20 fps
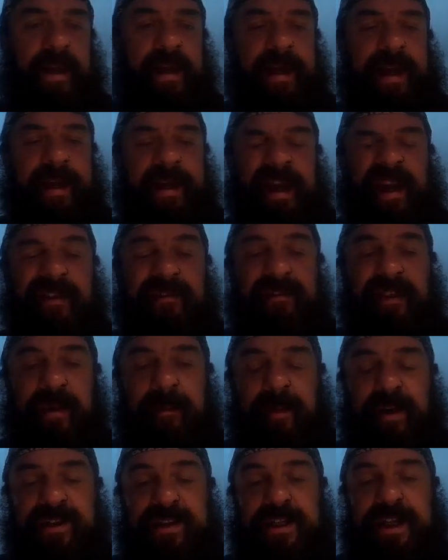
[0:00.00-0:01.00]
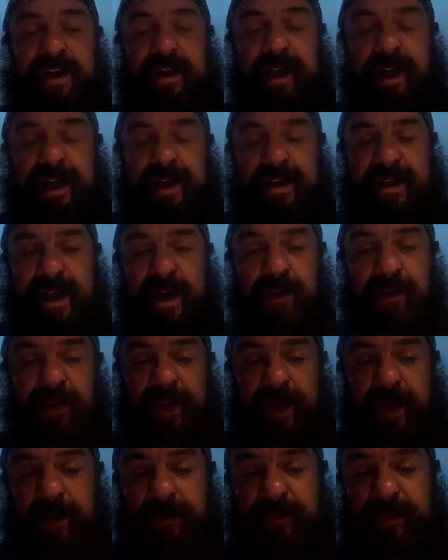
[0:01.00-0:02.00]
Again, for the musky guys out
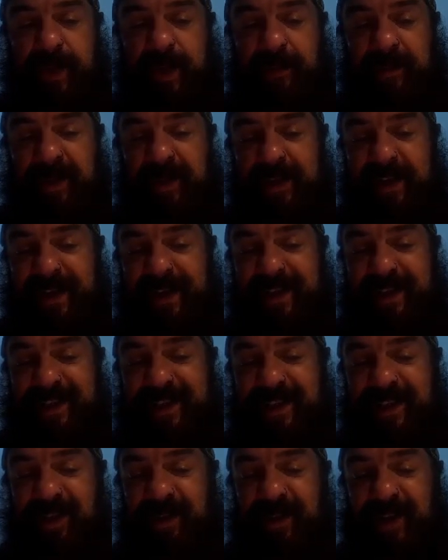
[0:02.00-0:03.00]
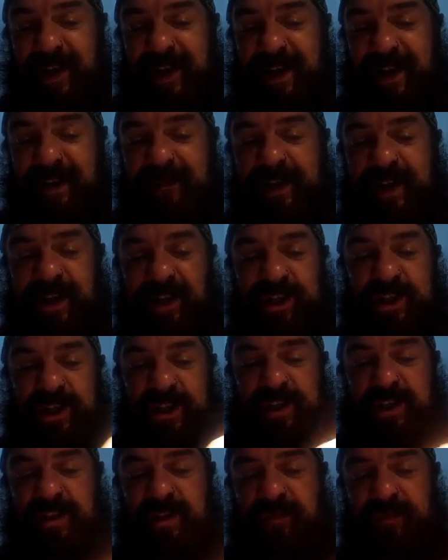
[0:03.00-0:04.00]
there, I mean, you know, 11
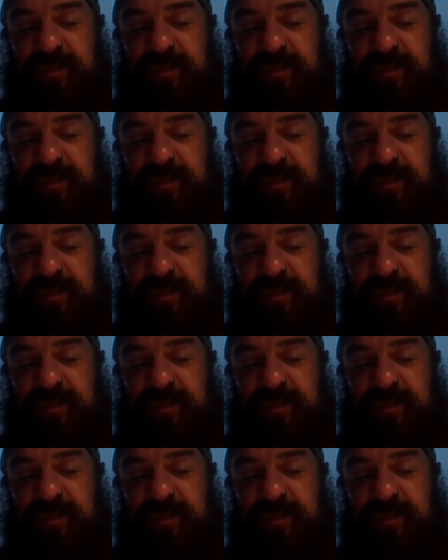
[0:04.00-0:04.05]
inches